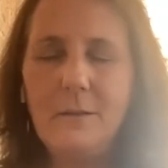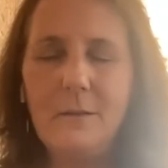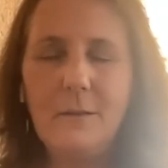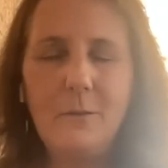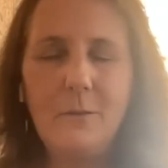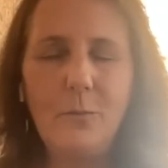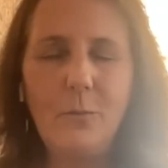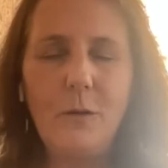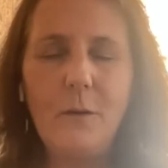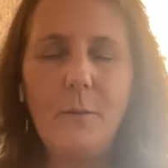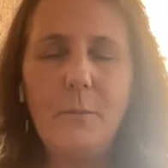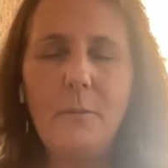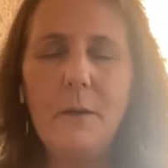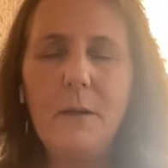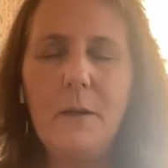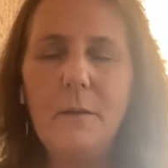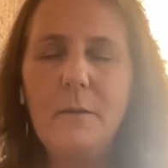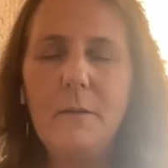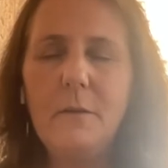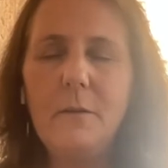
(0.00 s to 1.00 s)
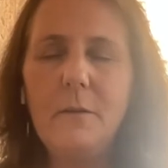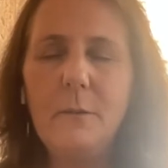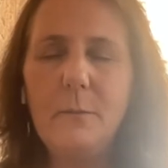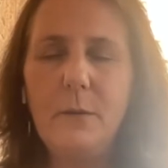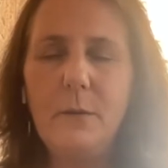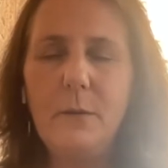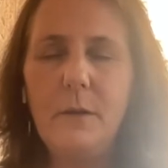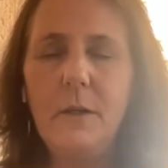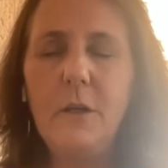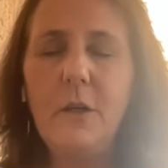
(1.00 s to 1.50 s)
It's what it means to
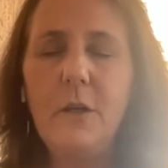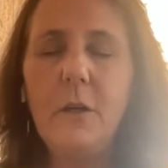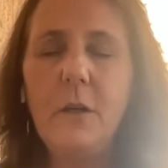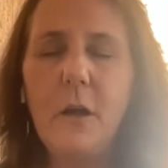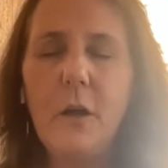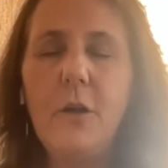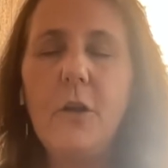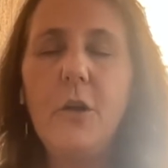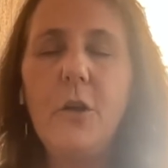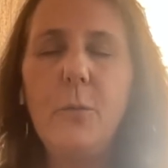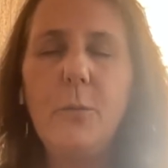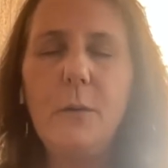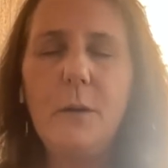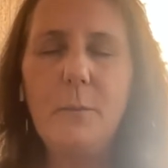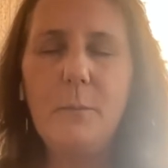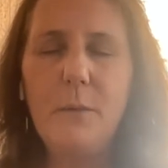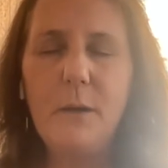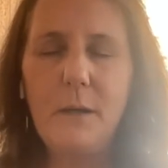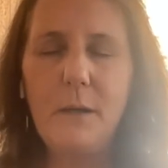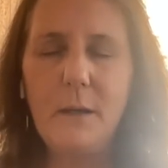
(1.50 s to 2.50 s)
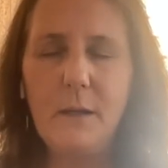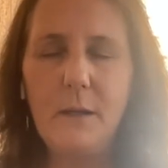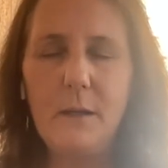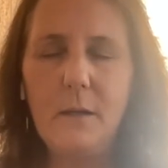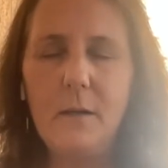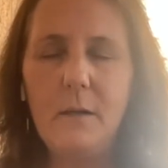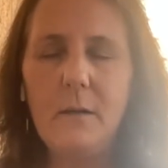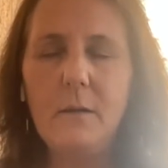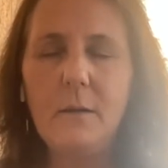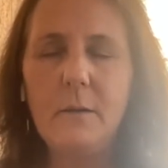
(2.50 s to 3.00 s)
be a human being.